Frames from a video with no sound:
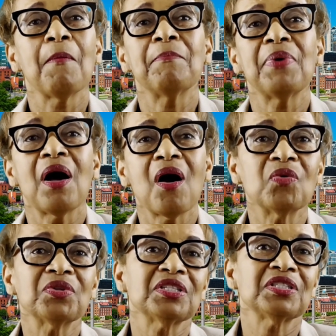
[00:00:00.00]

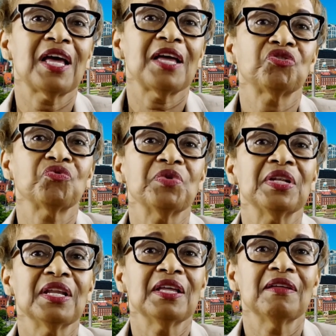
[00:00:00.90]
Paul does not treat
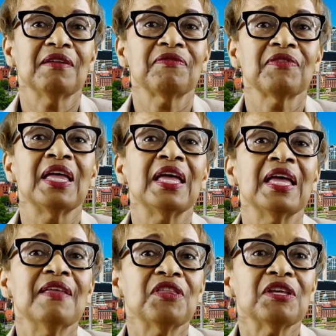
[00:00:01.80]
love
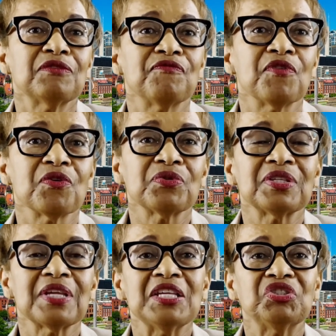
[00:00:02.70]
in this verse
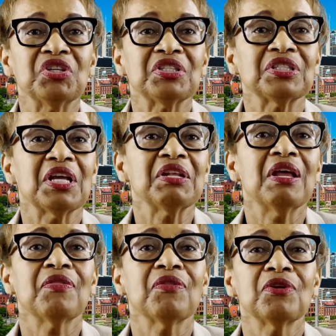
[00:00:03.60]
as just
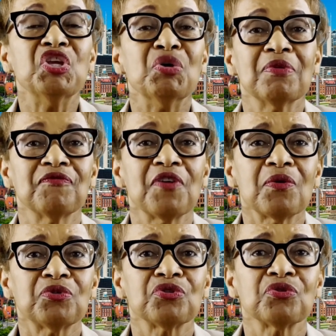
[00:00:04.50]
another human
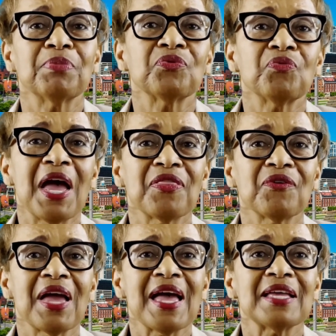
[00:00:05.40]
virtue, but rather
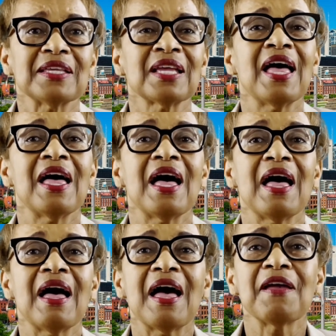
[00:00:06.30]
as
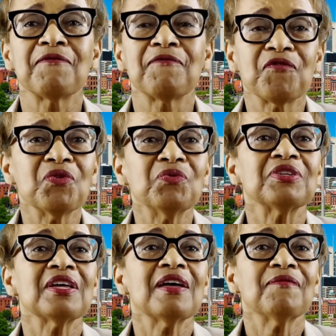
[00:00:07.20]
a fruit
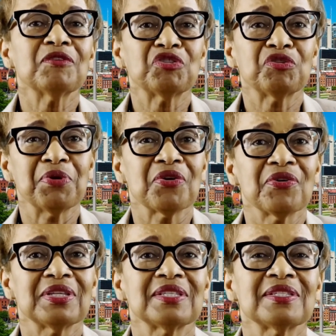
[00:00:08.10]
of the
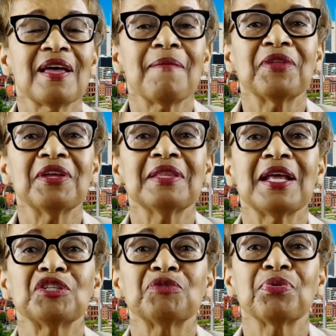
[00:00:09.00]
Spirit, something
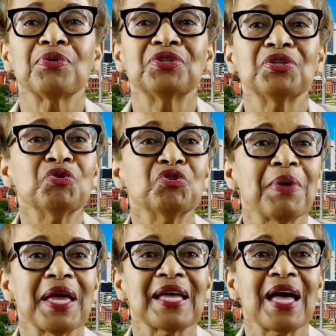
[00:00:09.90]
that is produced
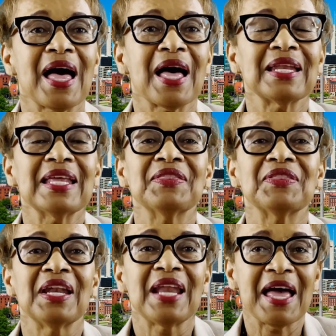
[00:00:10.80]
by God in the
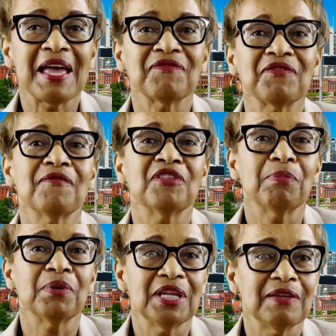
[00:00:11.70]
life of the
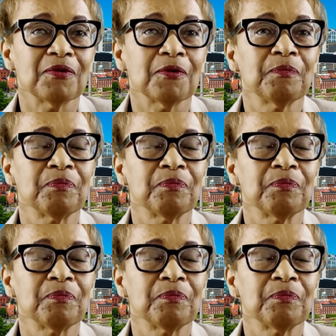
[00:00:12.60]
believer.